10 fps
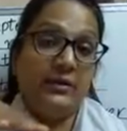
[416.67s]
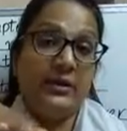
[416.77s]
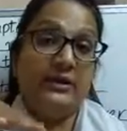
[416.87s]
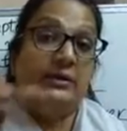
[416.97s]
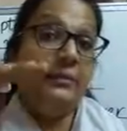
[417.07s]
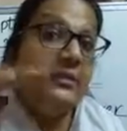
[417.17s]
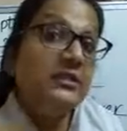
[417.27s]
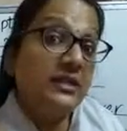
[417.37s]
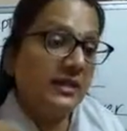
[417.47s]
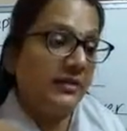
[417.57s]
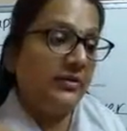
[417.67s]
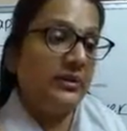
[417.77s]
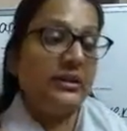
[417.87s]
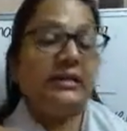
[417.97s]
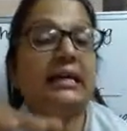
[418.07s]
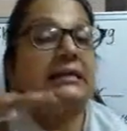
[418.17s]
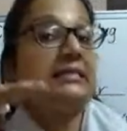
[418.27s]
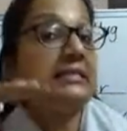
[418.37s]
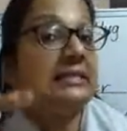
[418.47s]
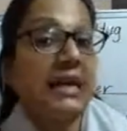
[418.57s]
In the mid-air, it can
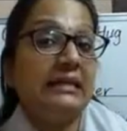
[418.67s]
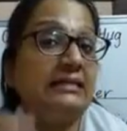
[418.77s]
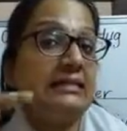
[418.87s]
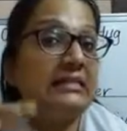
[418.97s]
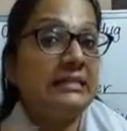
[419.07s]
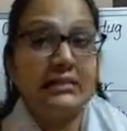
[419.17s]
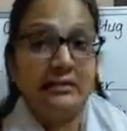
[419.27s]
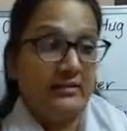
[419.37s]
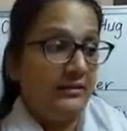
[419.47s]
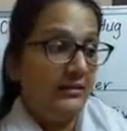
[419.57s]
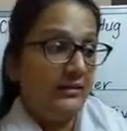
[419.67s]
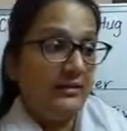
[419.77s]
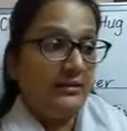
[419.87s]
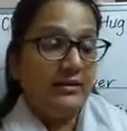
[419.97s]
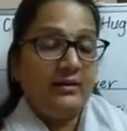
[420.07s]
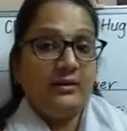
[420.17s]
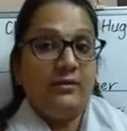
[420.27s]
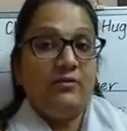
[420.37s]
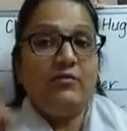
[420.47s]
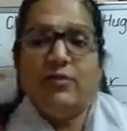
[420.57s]
stand still,
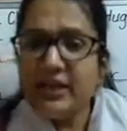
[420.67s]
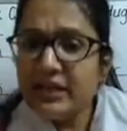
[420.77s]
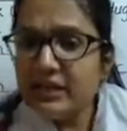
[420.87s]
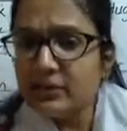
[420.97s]
very